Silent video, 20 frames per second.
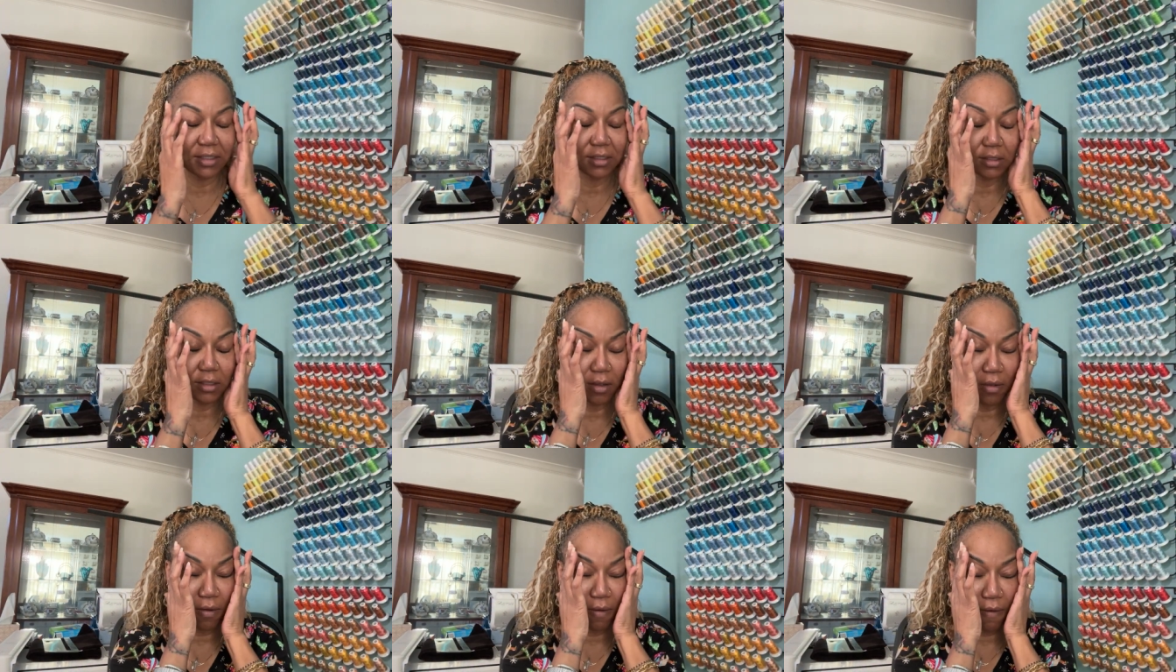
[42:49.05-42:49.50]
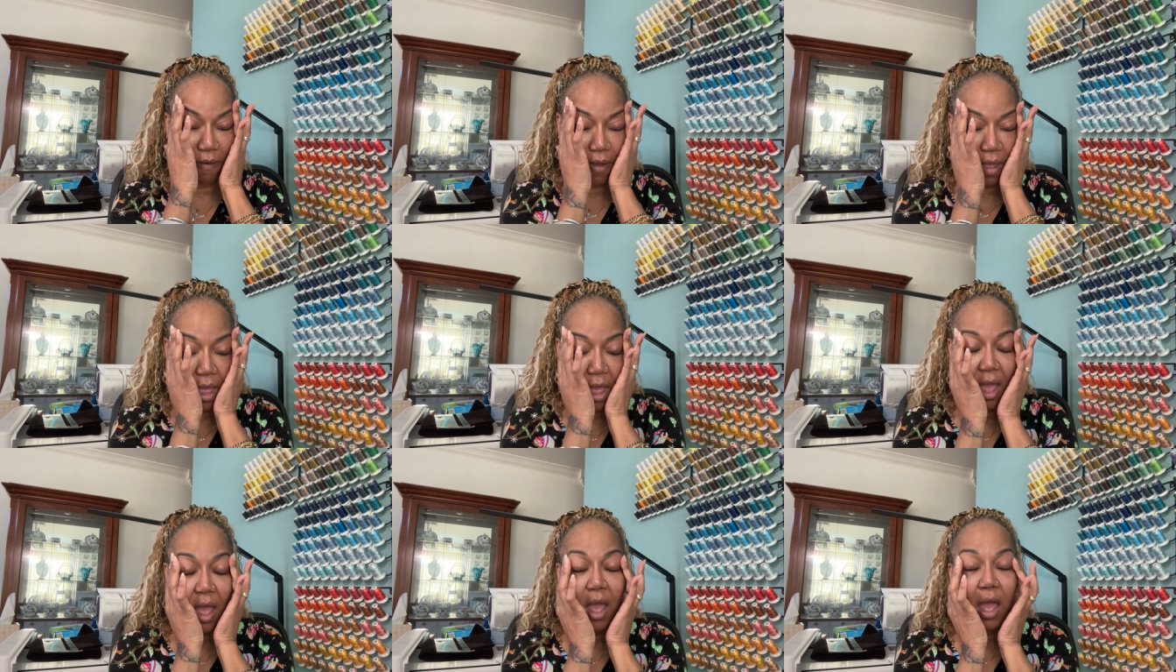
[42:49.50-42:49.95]
So
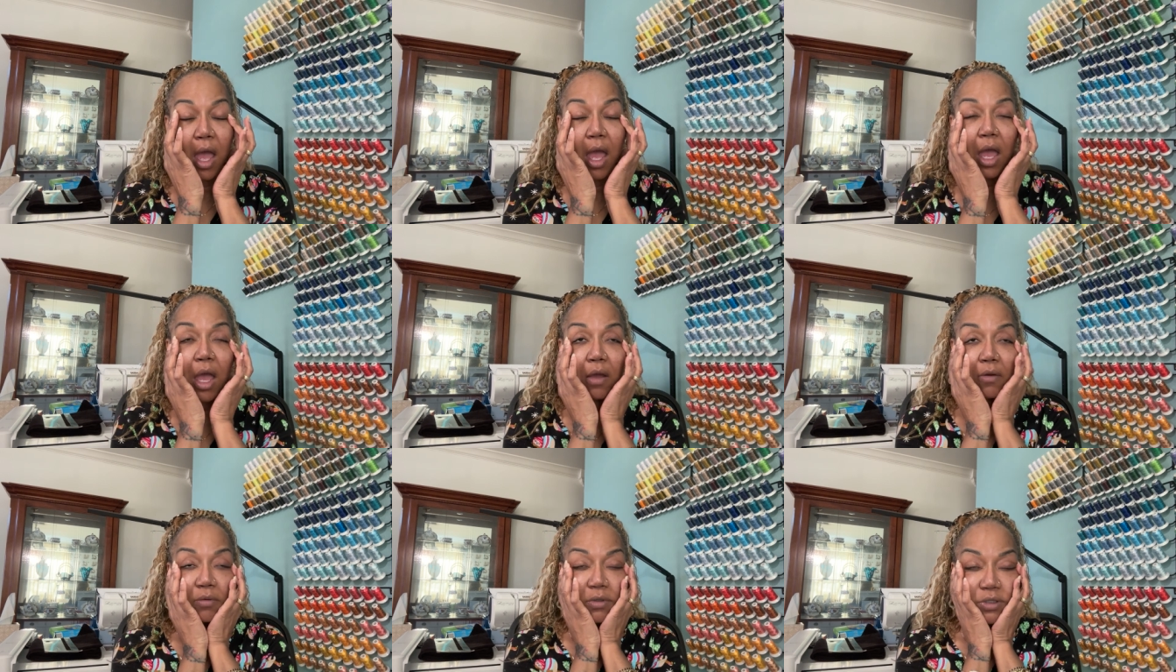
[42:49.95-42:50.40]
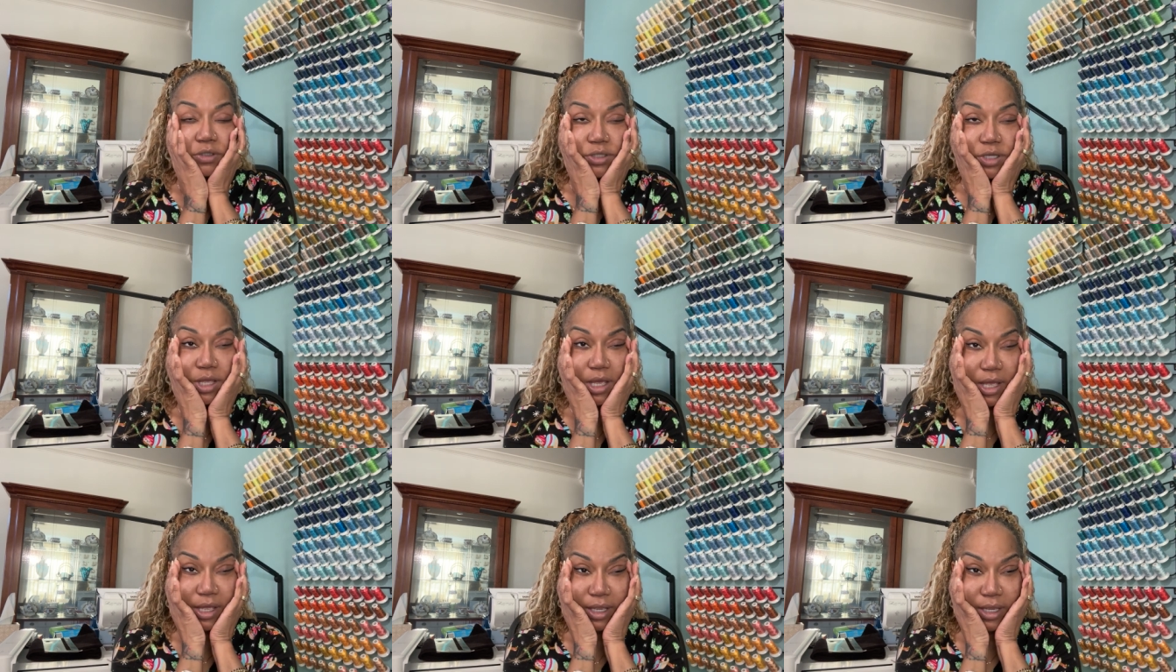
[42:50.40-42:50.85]
I was
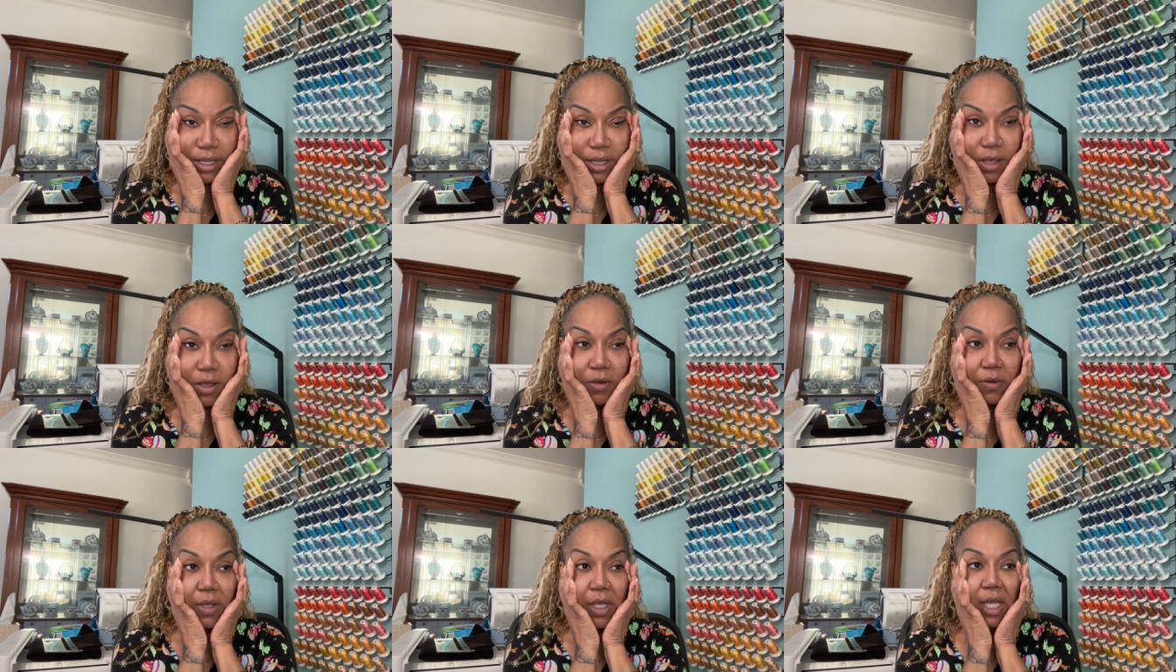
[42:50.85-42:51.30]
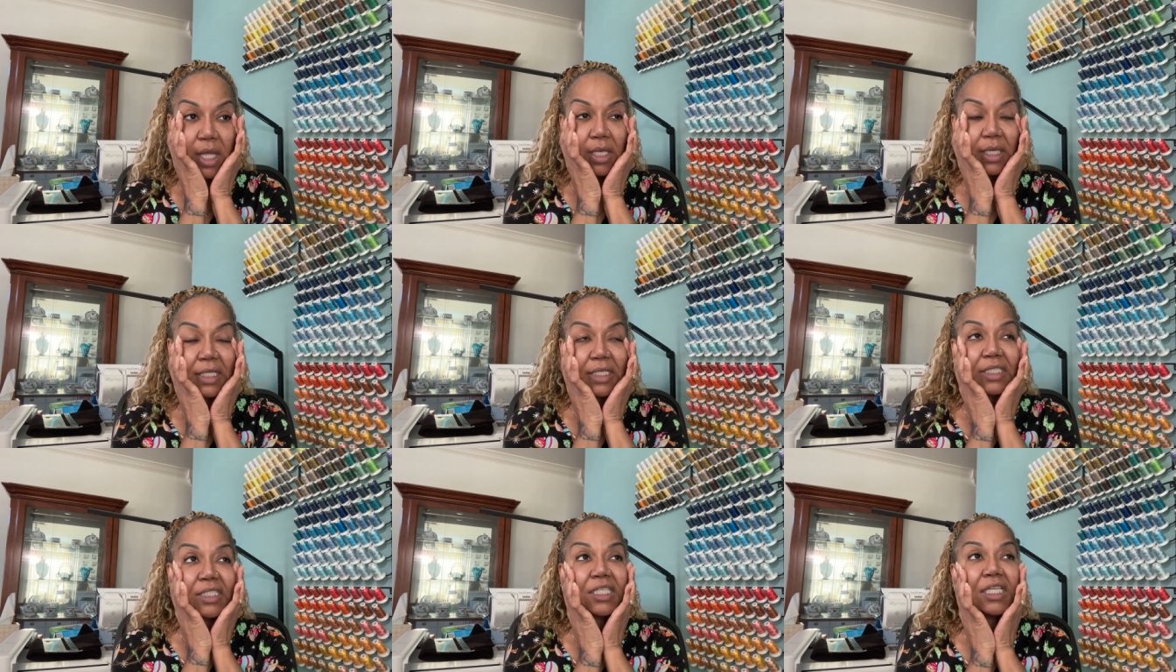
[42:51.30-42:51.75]
like, okay,
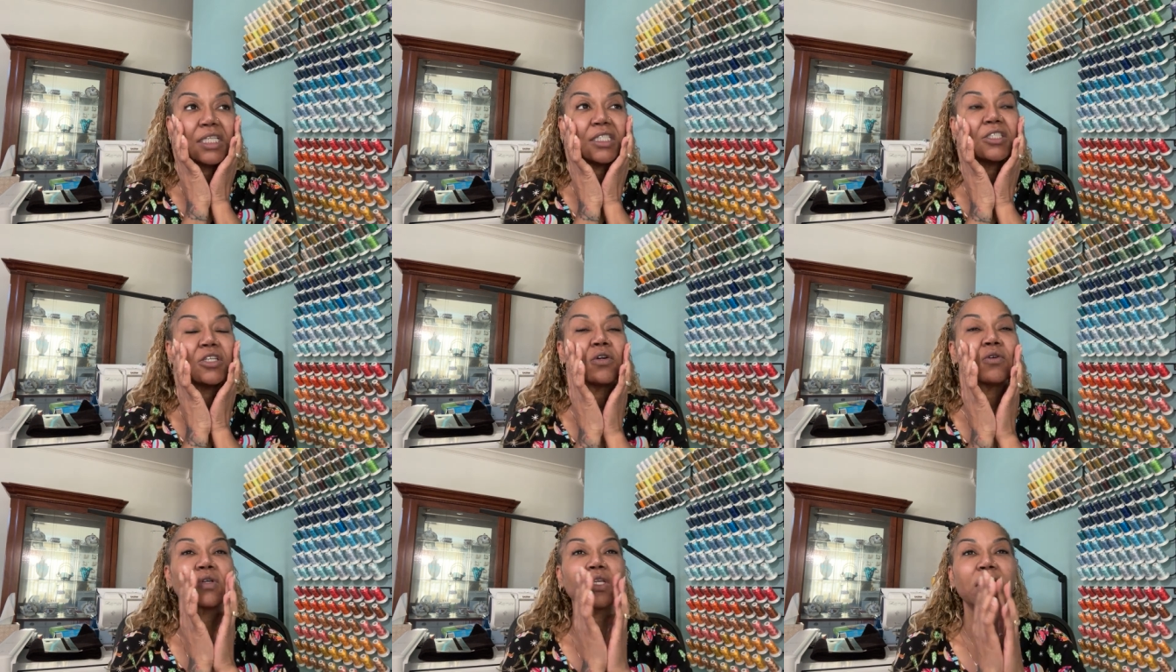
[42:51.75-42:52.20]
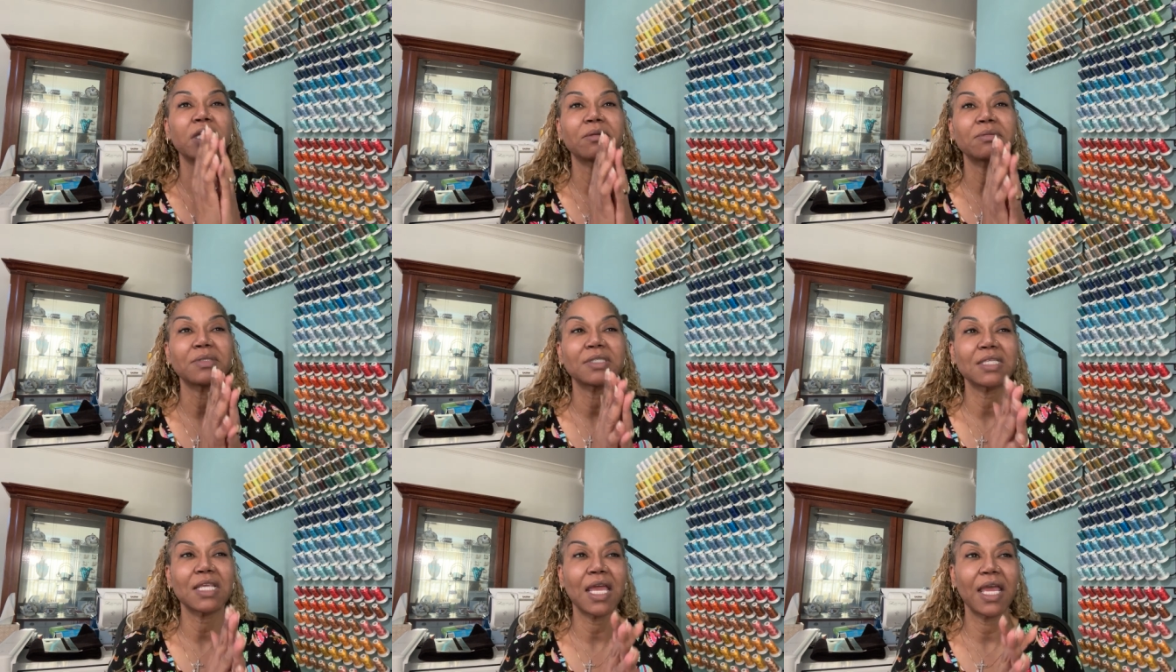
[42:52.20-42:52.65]
Lisa, don't get
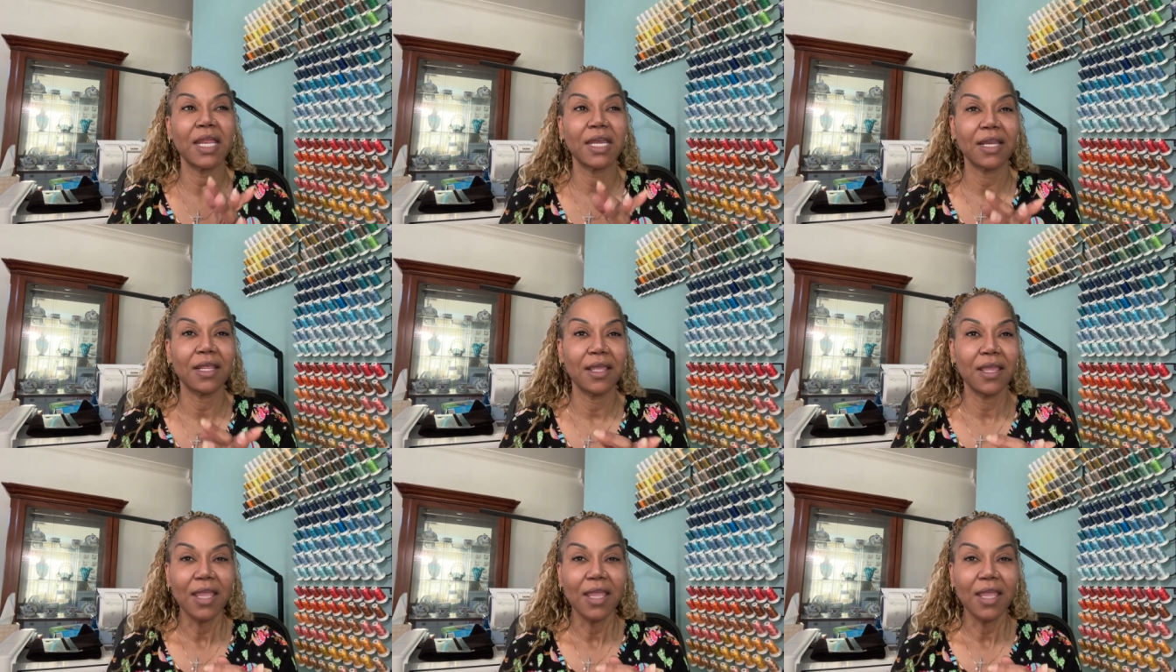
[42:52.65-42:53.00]
upset.